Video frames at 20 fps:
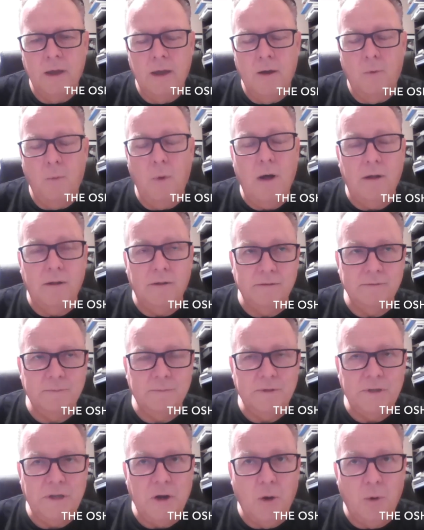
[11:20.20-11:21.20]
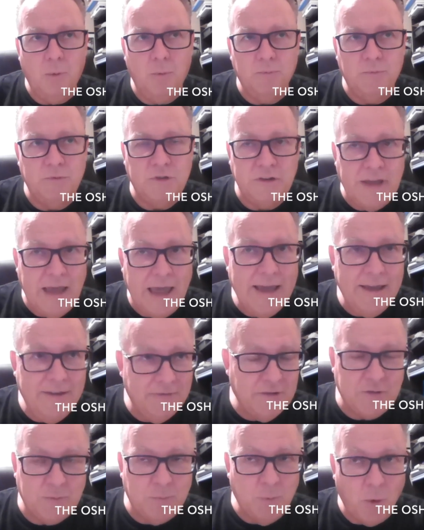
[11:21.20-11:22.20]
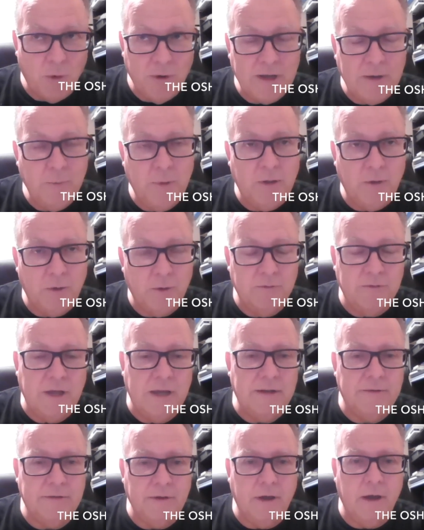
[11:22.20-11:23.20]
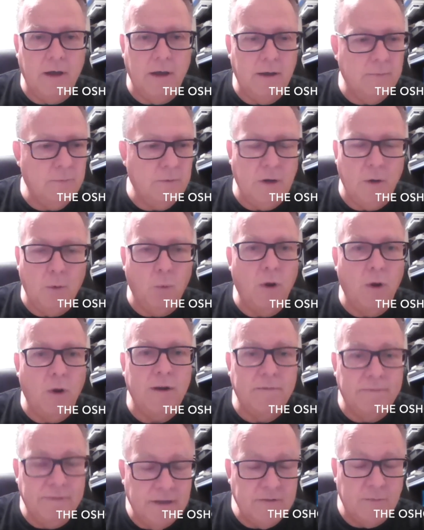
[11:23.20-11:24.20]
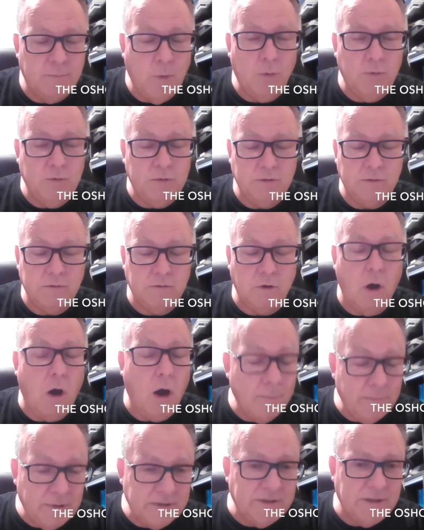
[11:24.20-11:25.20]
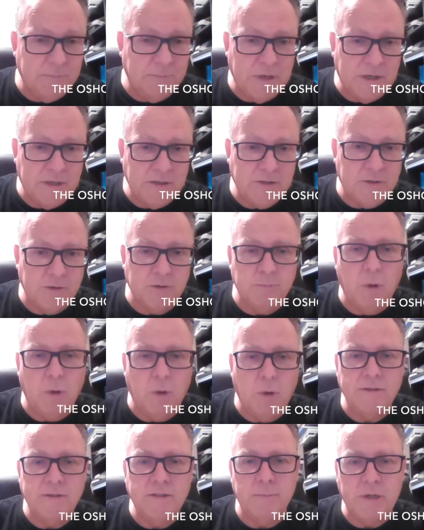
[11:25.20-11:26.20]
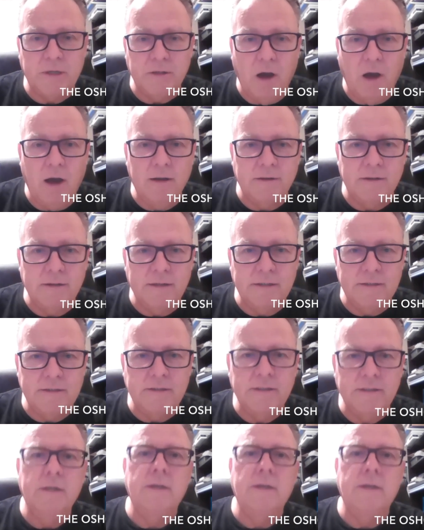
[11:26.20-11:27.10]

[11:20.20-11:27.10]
Well, you know, today this morning we learned that uh, you know one of his most competent ministers, Monte McNaughton, is